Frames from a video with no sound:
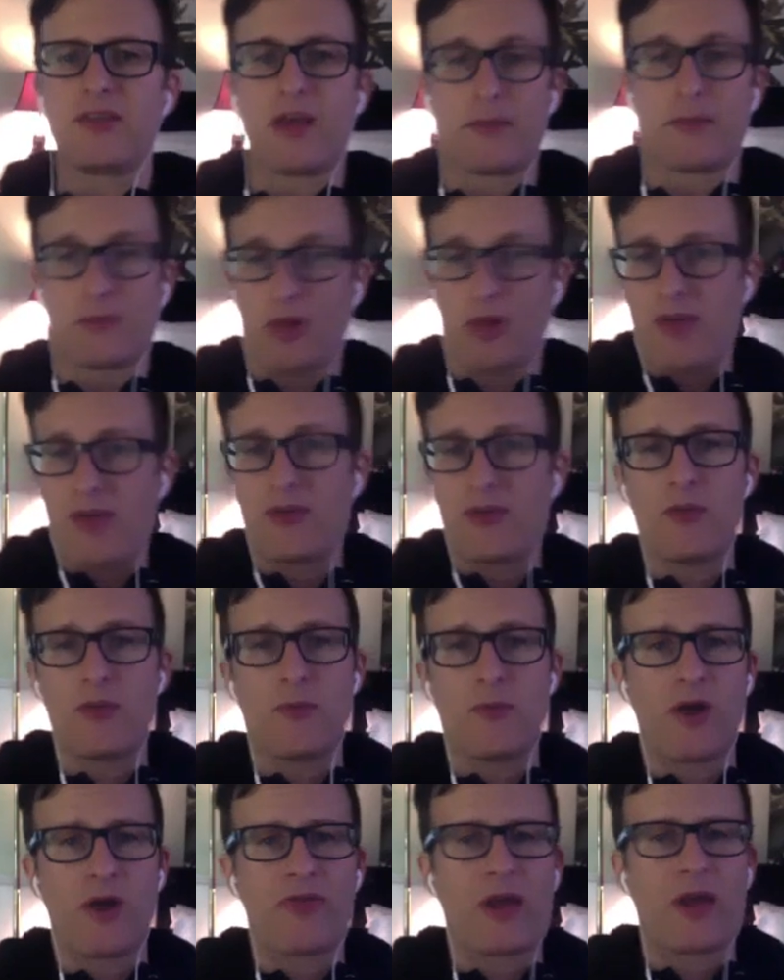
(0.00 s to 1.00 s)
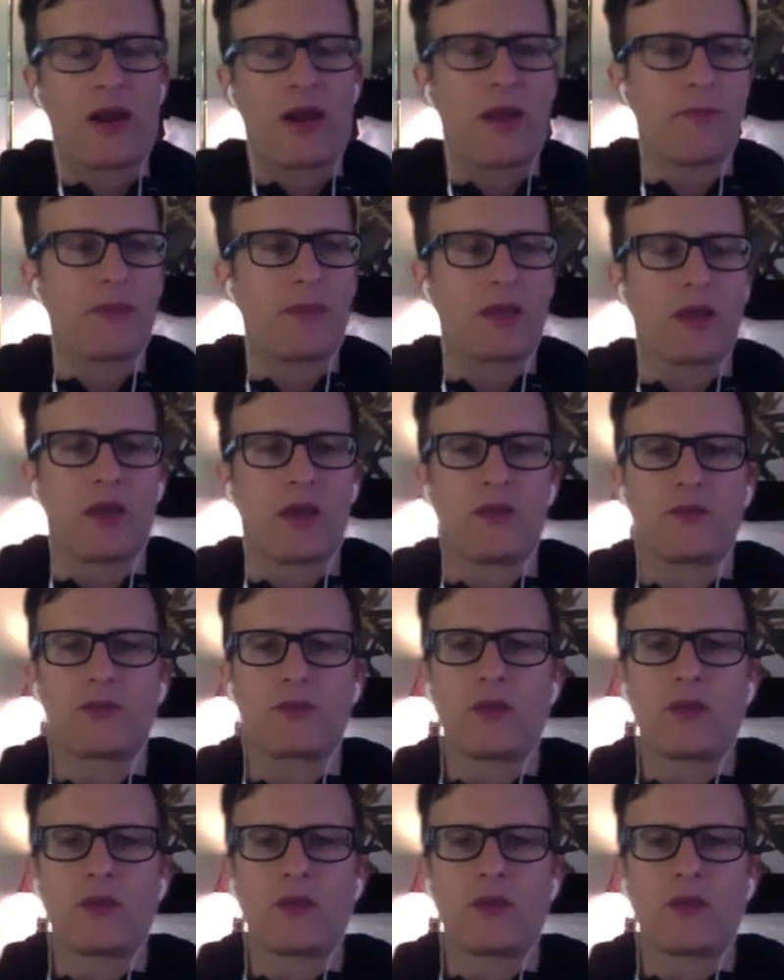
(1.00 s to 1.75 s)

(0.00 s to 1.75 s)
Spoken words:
I'm glad that you brought that up because